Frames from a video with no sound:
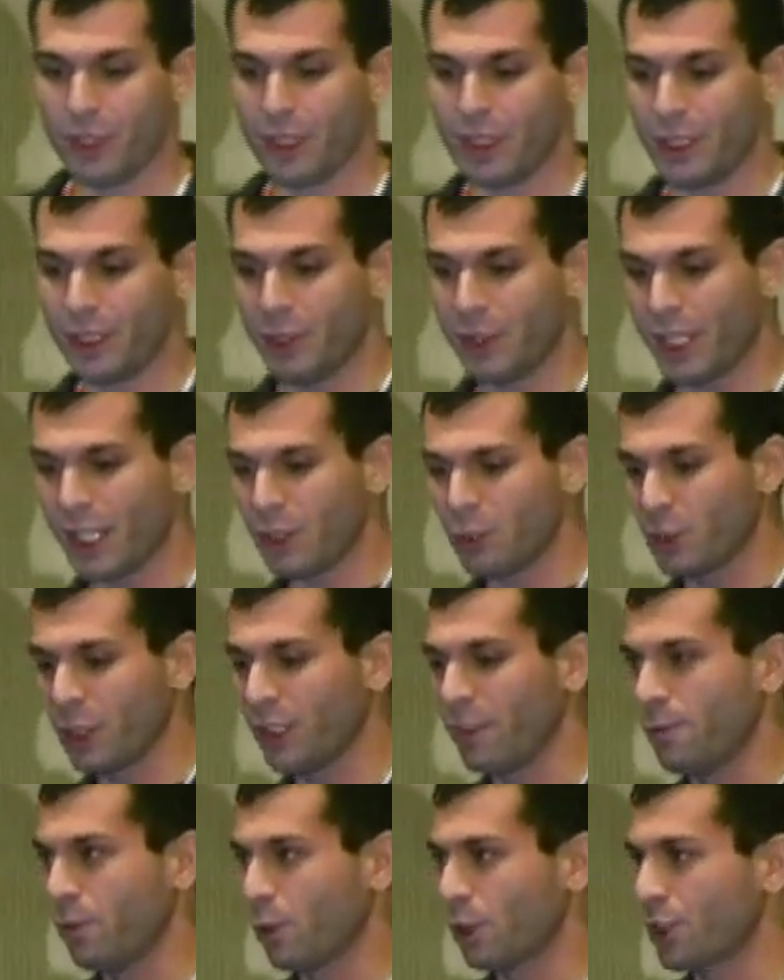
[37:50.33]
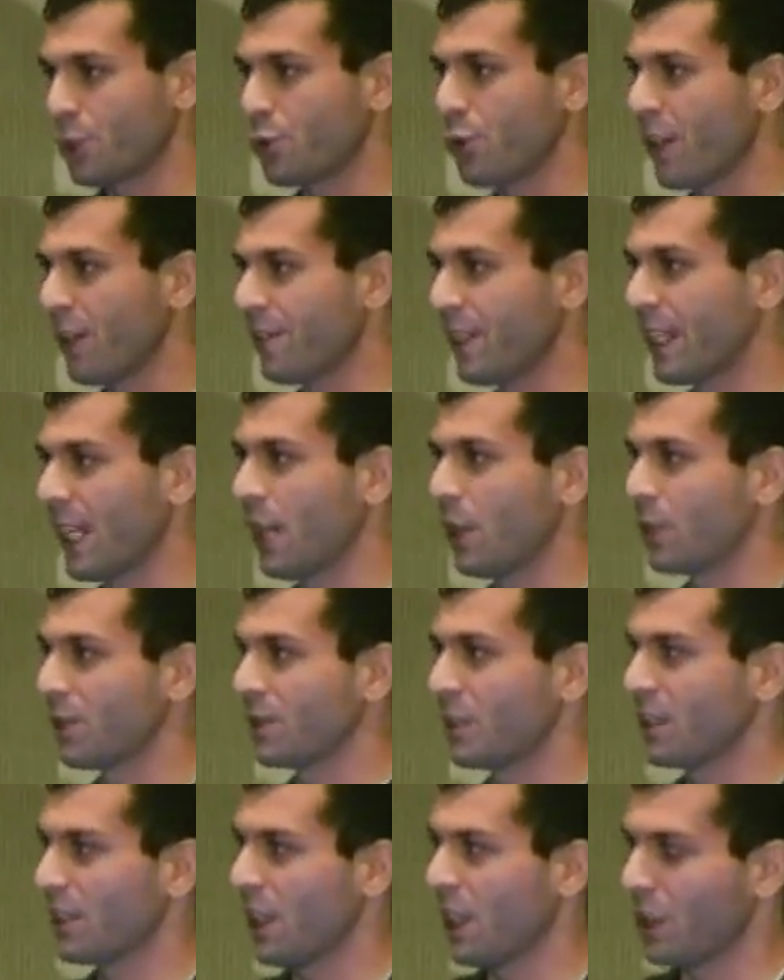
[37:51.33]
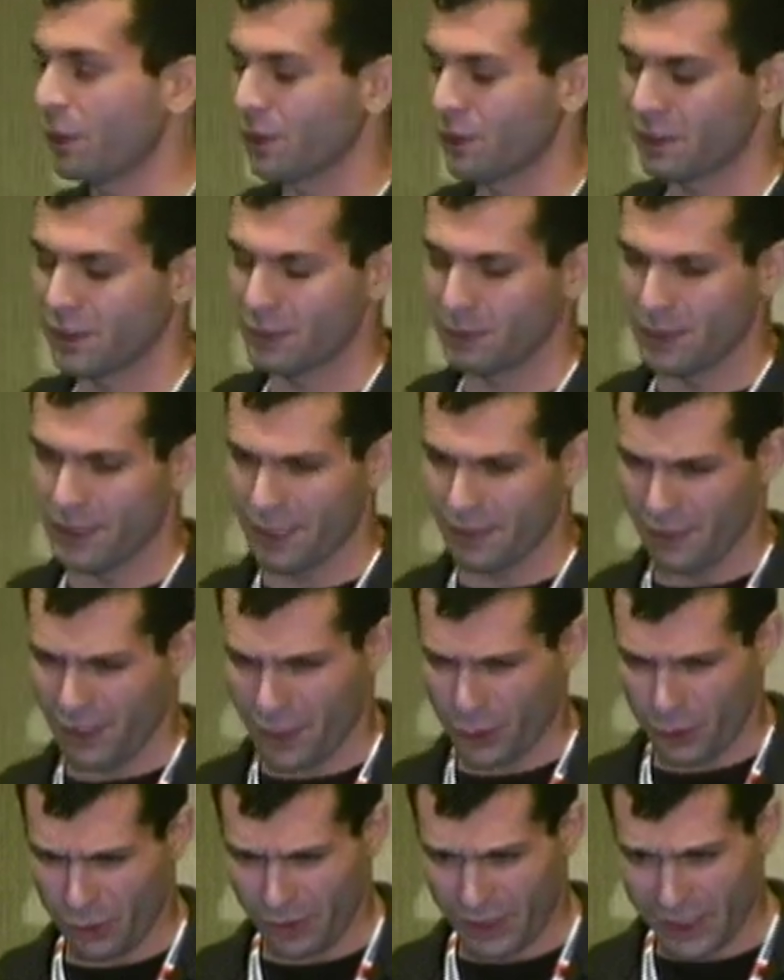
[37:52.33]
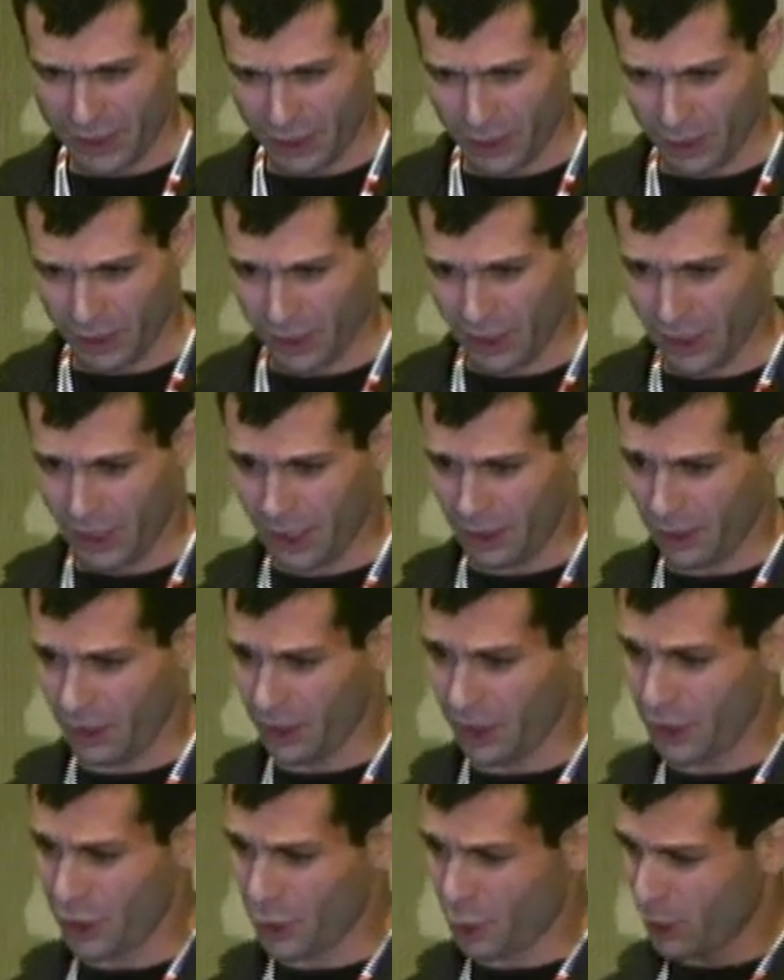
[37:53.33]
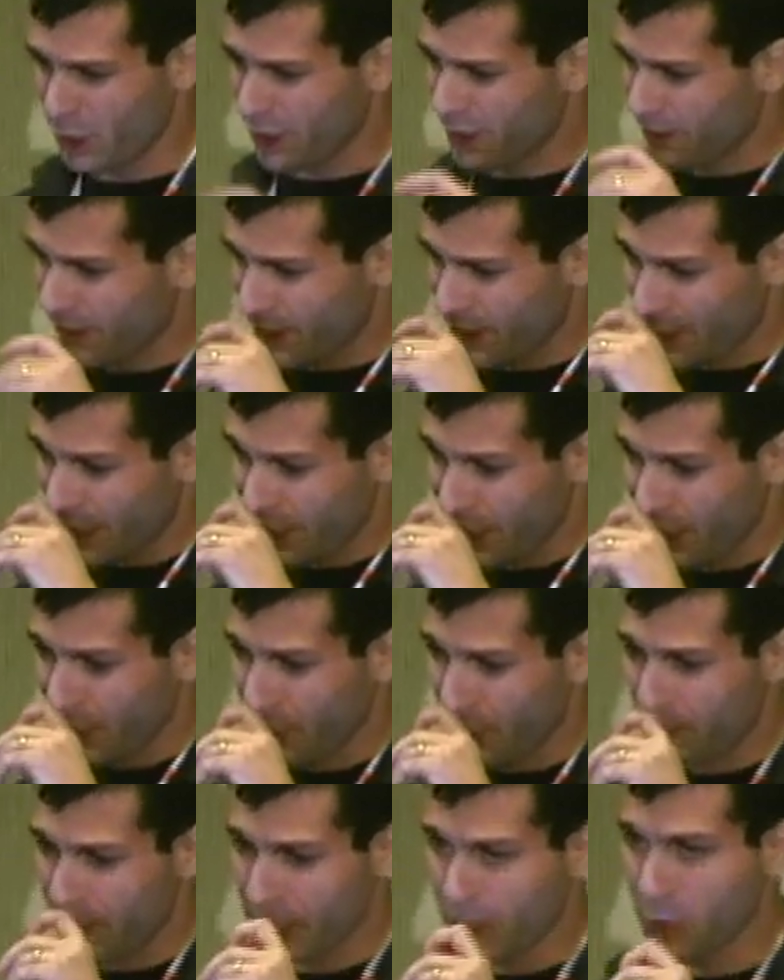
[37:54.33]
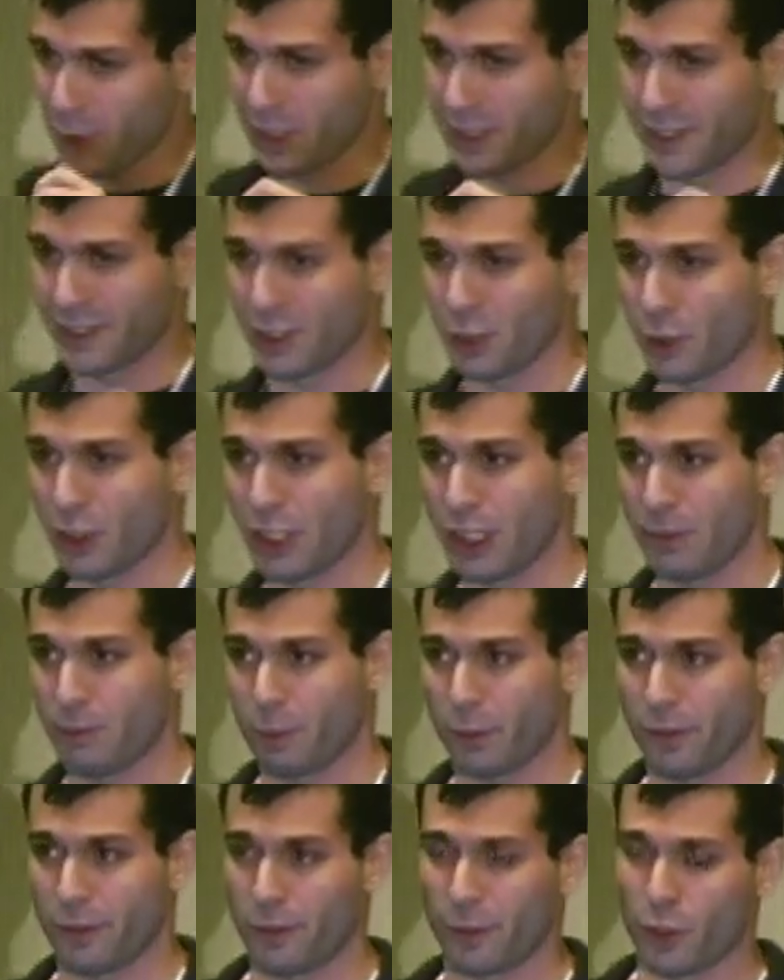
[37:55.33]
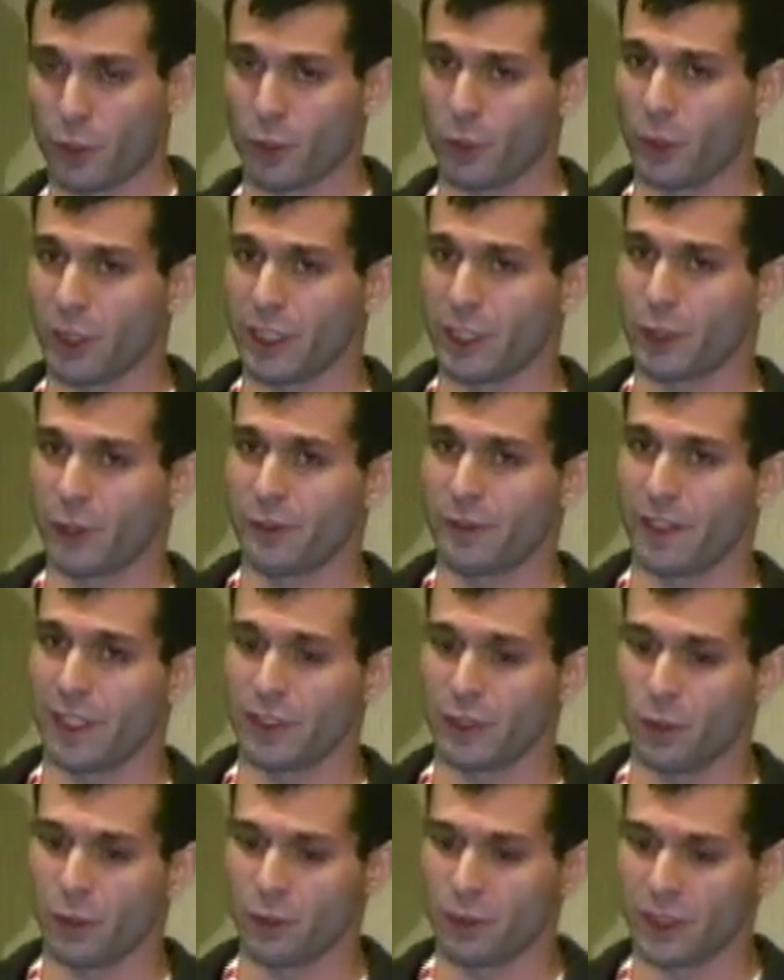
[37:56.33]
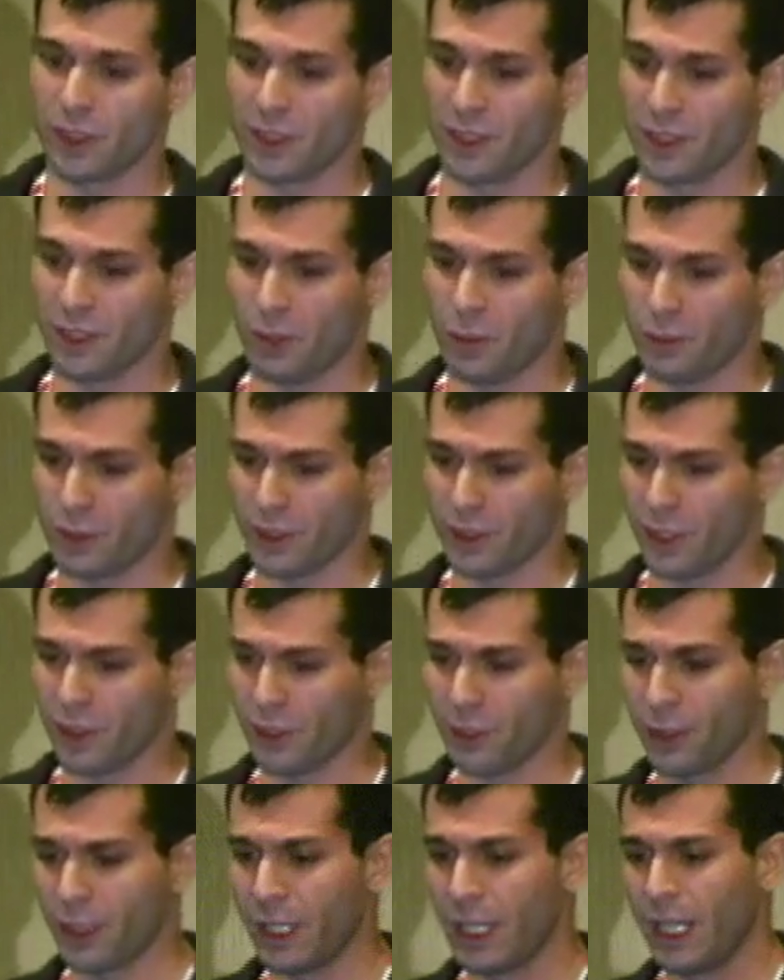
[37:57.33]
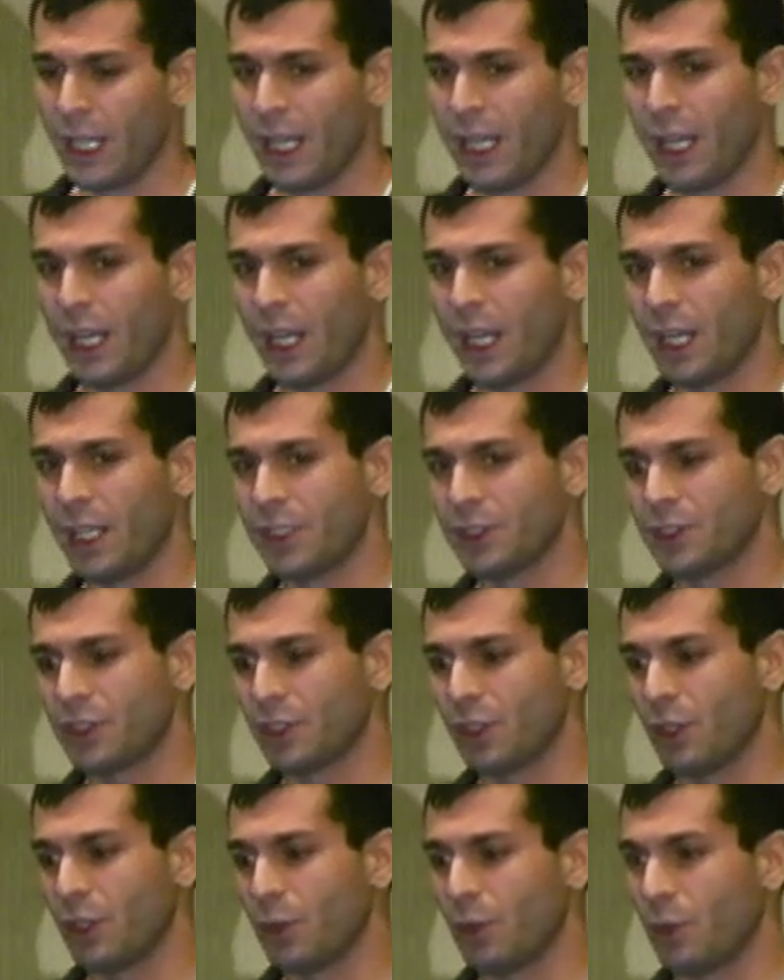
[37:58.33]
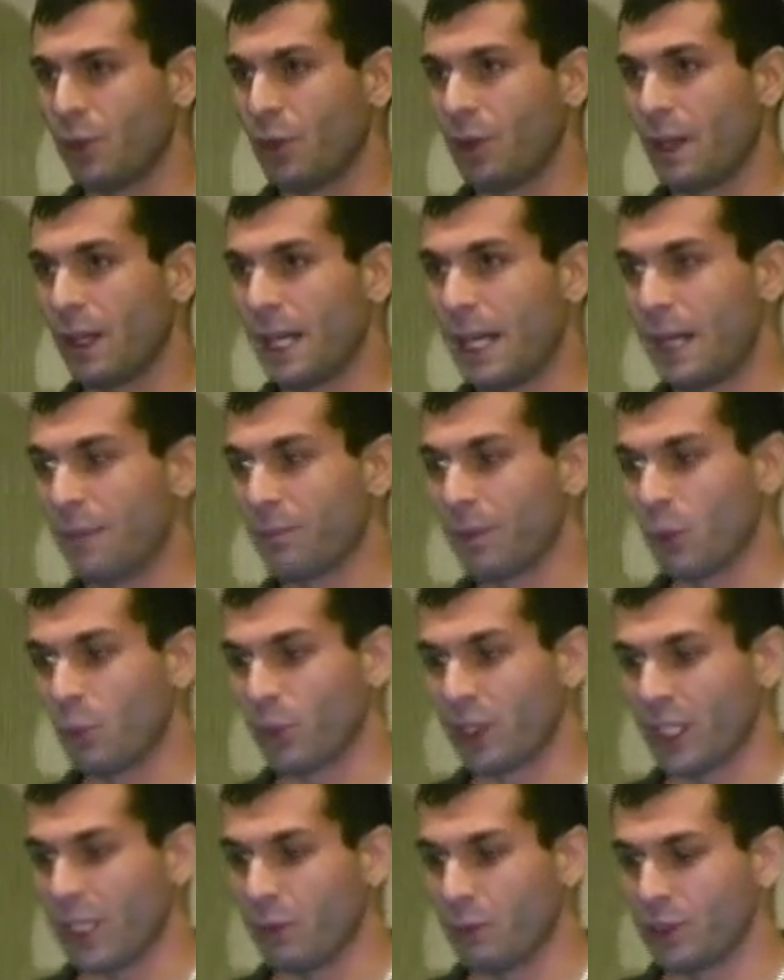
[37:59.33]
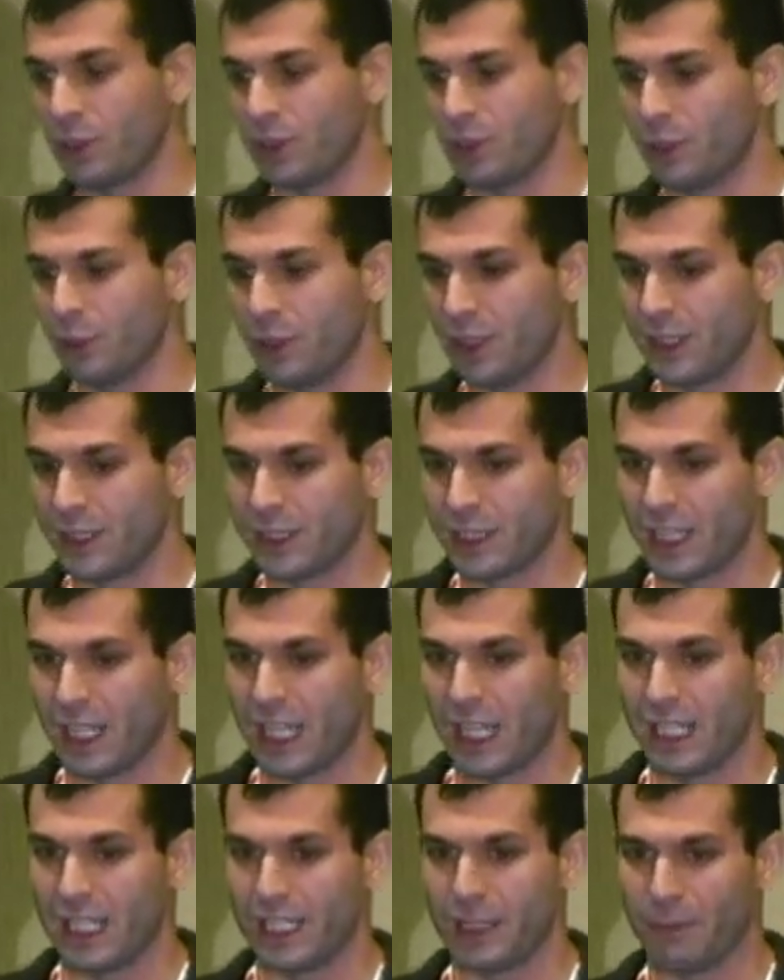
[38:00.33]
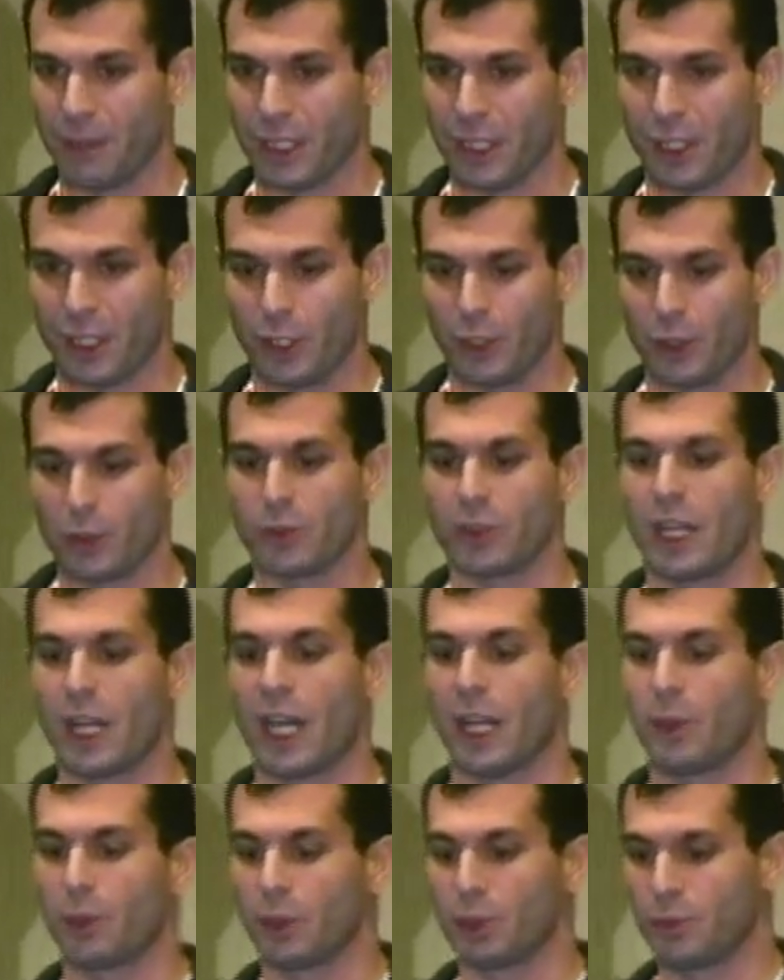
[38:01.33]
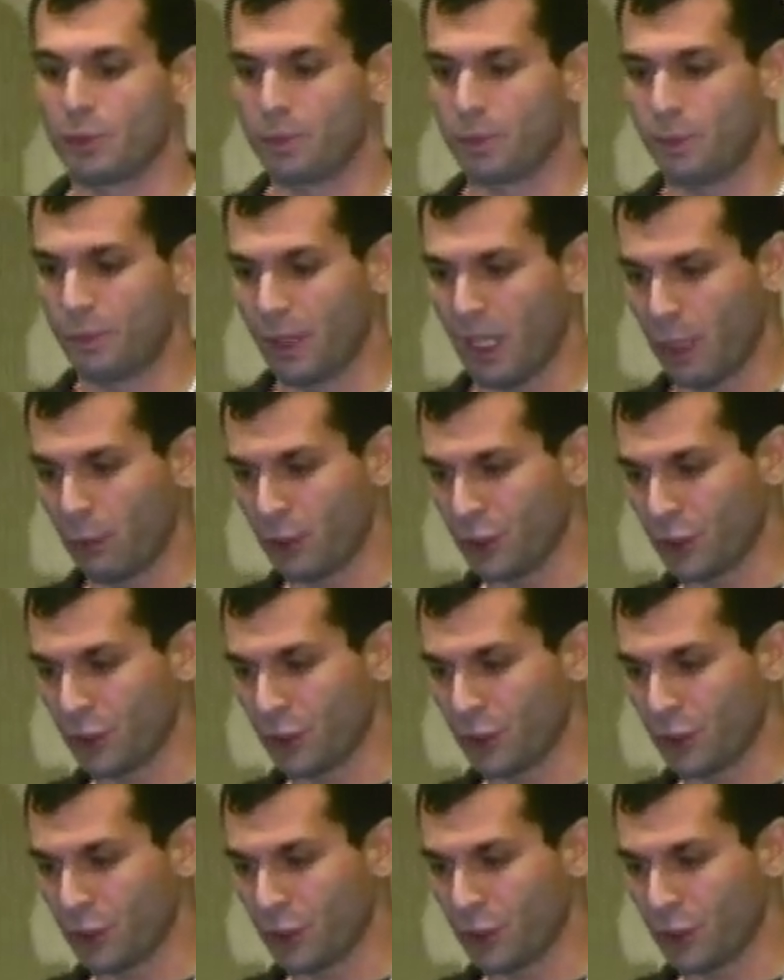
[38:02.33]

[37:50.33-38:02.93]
you can't really force traffic out of a specific interface on Android, as far as I know, but you can certainly prefer one interface over another. And so what I would do is, in my code, I would